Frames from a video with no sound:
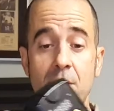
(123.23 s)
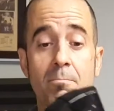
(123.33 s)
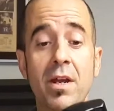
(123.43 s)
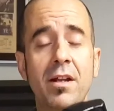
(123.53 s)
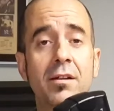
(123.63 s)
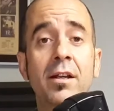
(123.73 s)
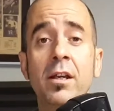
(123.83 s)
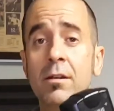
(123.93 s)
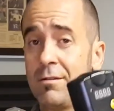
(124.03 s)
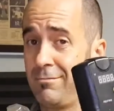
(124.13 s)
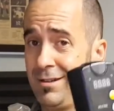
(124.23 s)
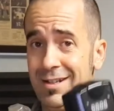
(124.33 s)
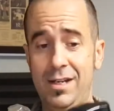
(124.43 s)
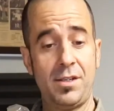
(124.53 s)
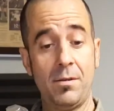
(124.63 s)
admittedly
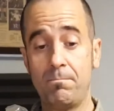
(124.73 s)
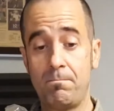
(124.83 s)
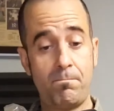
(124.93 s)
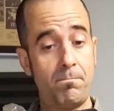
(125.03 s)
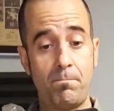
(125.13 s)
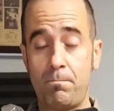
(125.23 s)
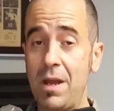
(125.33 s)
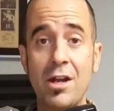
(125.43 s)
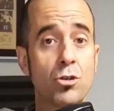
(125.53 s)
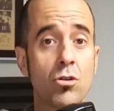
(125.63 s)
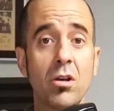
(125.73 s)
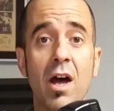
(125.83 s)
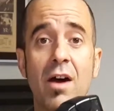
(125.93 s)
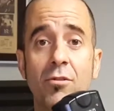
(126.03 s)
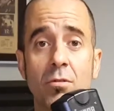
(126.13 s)
is a
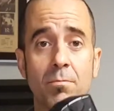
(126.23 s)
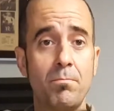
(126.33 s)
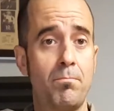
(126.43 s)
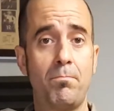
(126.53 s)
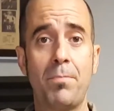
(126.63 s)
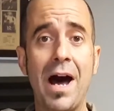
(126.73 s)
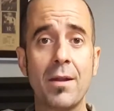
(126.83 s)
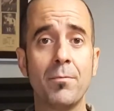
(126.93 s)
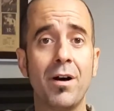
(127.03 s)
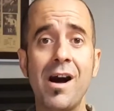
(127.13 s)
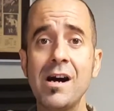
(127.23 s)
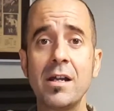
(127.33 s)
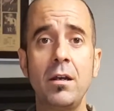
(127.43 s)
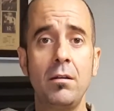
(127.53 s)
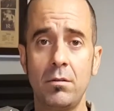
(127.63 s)
entry-level, bottom
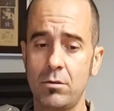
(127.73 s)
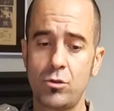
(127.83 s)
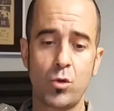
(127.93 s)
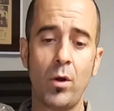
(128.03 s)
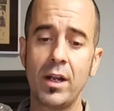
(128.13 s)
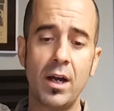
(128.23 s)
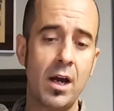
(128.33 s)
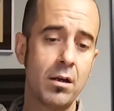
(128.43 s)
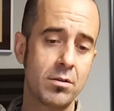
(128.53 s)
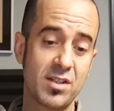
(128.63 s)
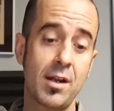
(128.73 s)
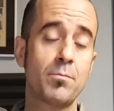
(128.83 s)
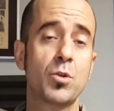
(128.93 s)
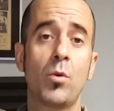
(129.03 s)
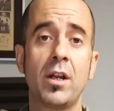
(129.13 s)
line, $20,
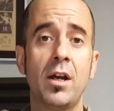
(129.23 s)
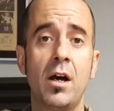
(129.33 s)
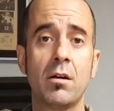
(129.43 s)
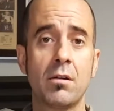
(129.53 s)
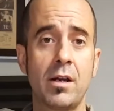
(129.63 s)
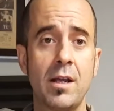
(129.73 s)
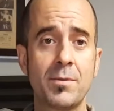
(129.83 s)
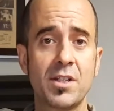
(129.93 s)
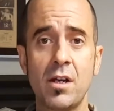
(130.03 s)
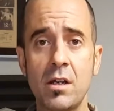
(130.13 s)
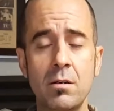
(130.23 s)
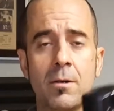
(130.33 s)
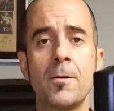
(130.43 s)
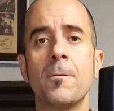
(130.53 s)
sub $20 on Amazon.